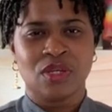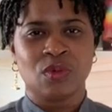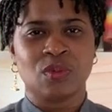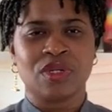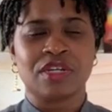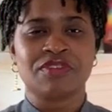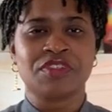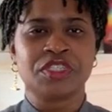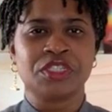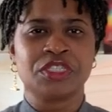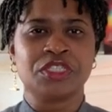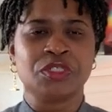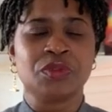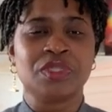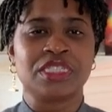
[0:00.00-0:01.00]
Whatever you're
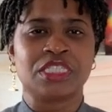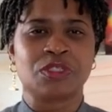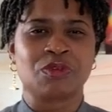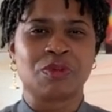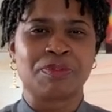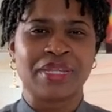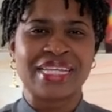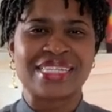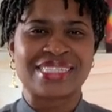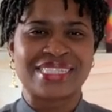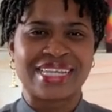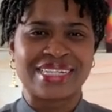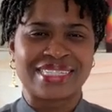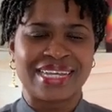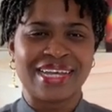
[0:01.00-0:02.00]
doing to replace
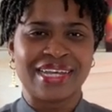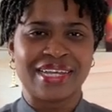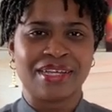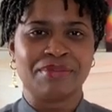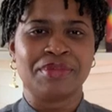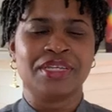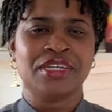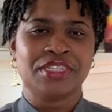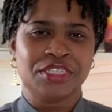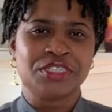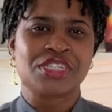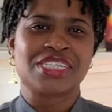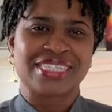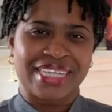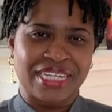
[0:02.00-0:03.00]
that time, you're
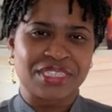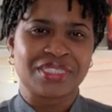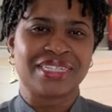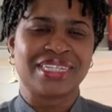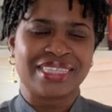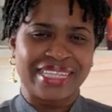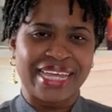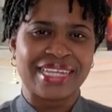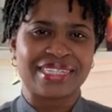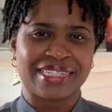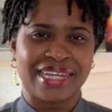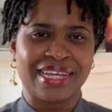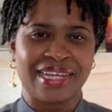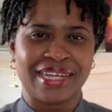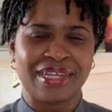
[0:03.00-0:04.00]
scheduling that
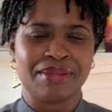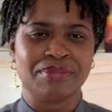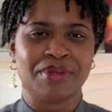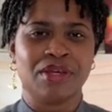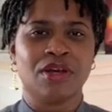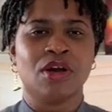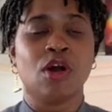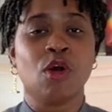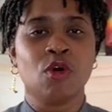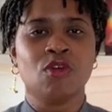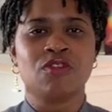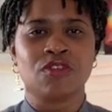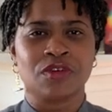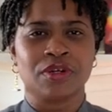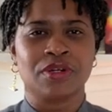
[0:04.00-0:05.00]
time
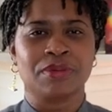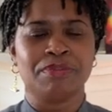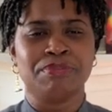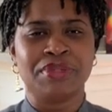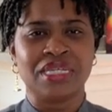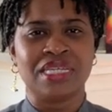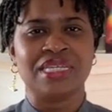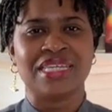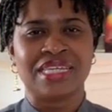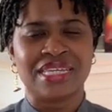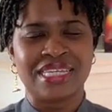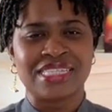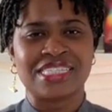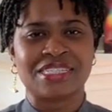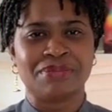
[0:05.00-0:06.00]
over being
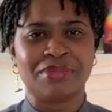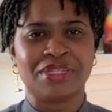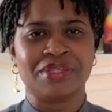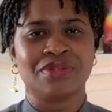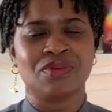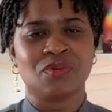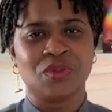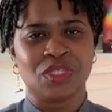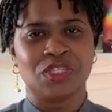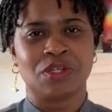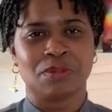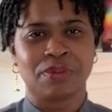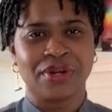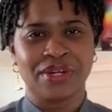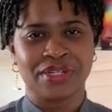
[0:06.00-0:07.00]
intimate with your
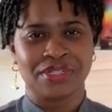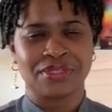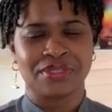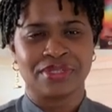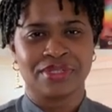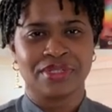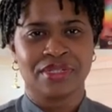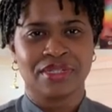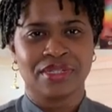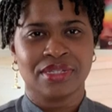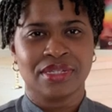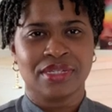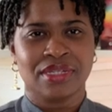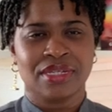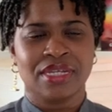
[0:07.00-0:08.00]
partner.
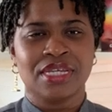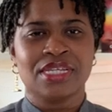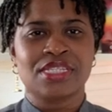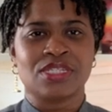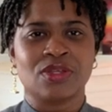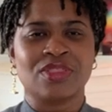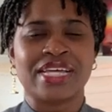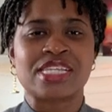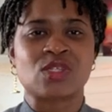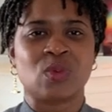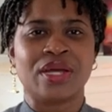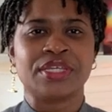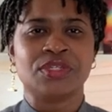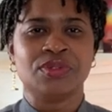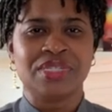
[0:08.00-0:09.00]
So that's
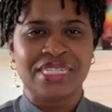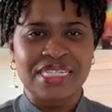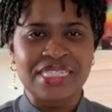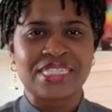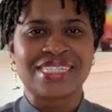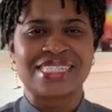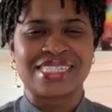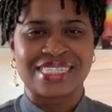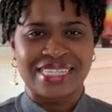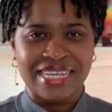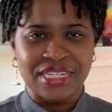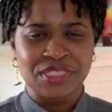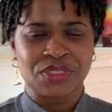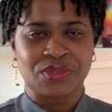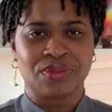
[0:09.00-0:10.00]
why you need to
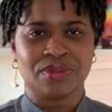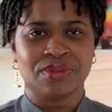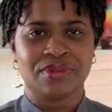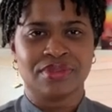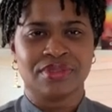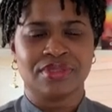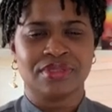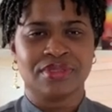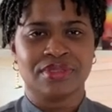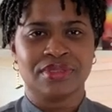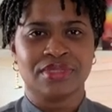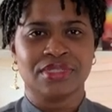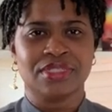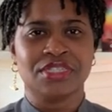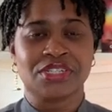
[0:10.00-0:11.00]
schedule
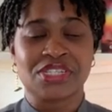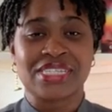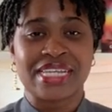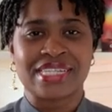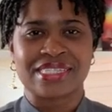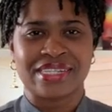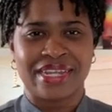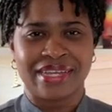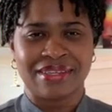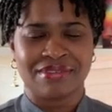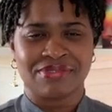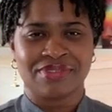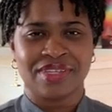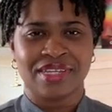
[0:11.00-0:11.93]
your sex life.